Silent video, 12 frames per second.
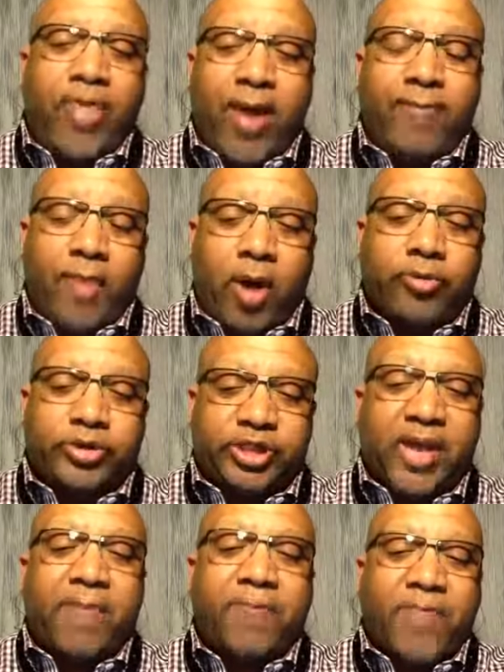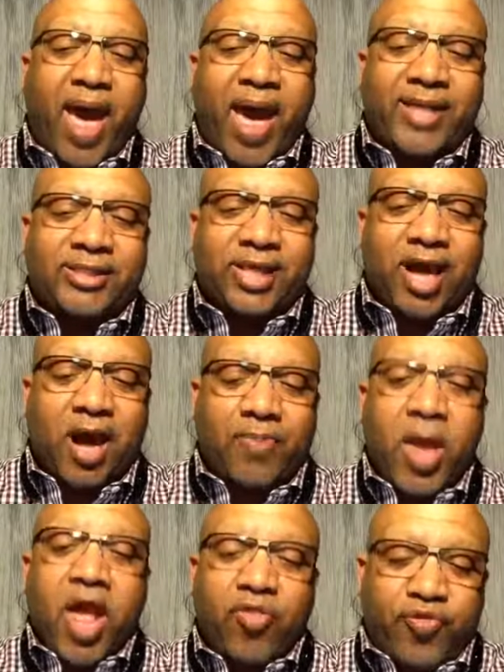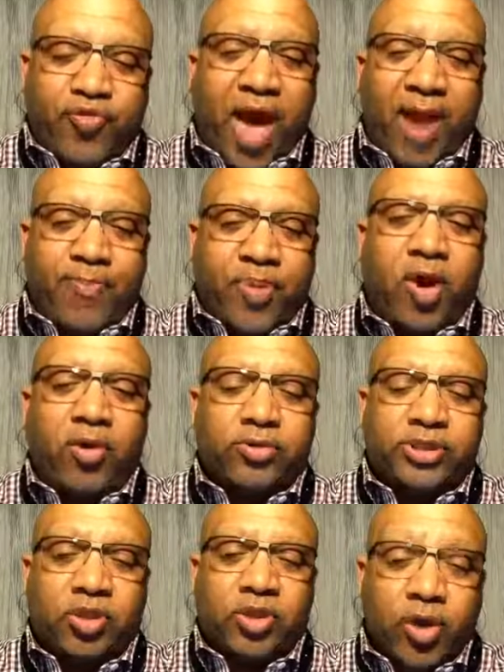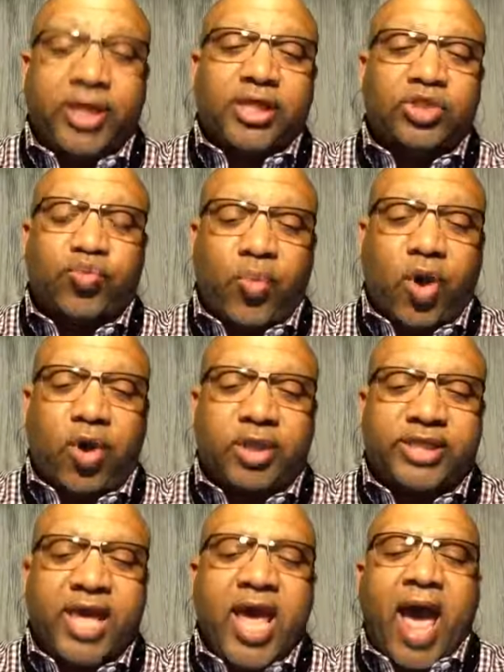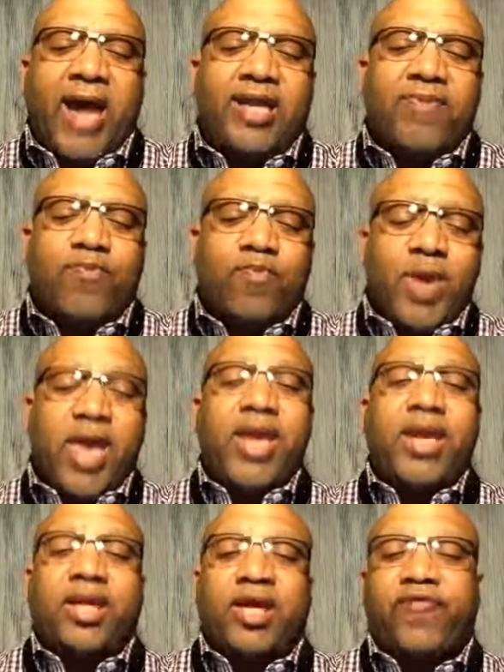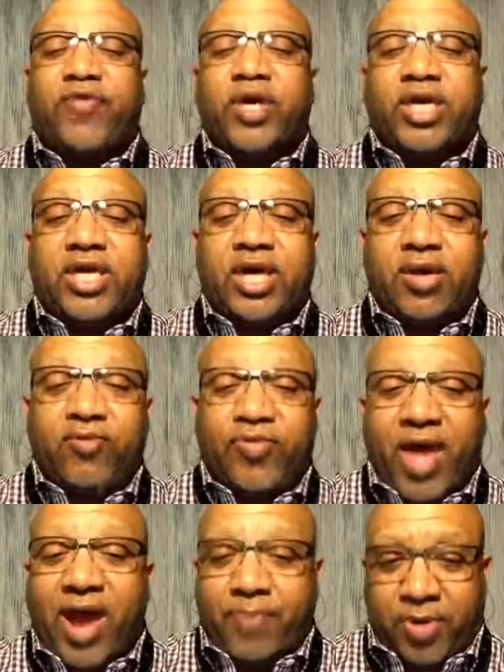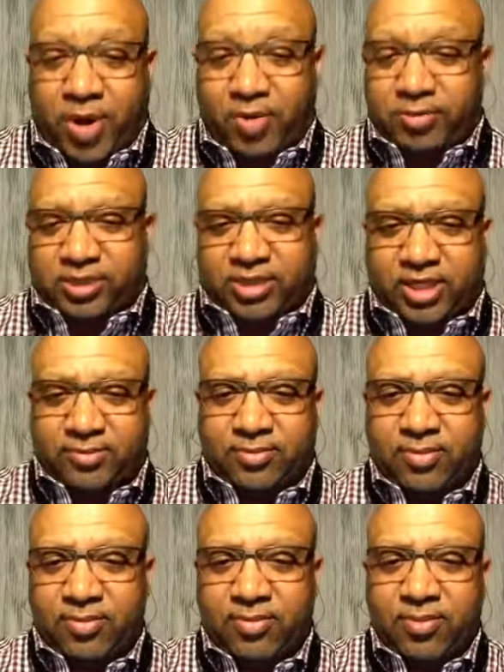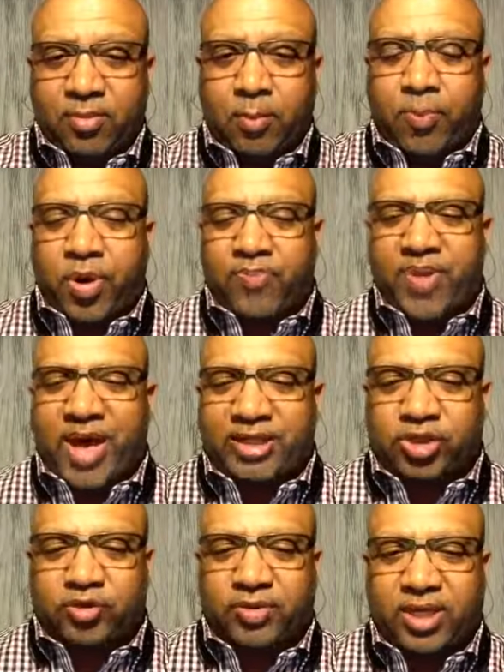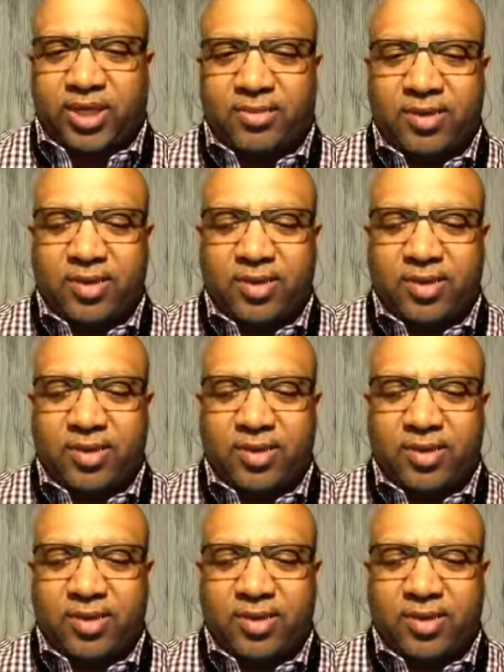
that mercy backs up that person or his words and immediately forgive that person perpetually.